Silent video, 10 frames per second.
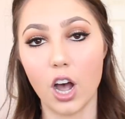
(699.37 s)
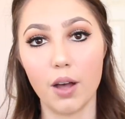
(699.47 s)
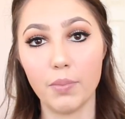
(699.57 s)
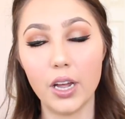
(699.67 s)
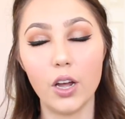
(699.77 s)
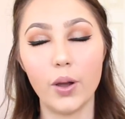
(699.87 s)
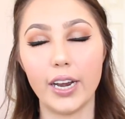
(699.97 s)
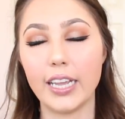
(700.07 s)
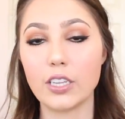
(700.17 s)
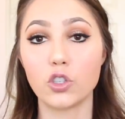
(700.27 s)
combo
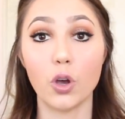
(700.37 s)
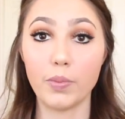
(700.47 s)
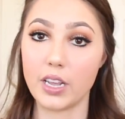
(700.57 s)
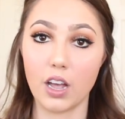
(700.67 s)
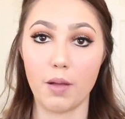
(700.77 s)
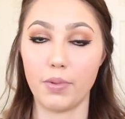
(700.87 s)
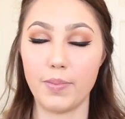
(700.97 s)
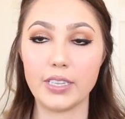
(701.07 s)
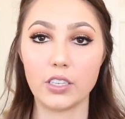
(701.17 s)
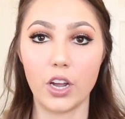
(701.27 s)
and I get so many
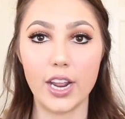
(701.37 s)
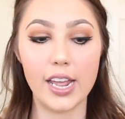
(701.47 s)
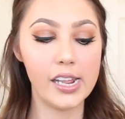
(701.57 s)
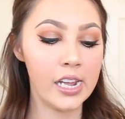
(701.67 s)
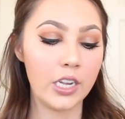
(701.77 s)
compliments on it.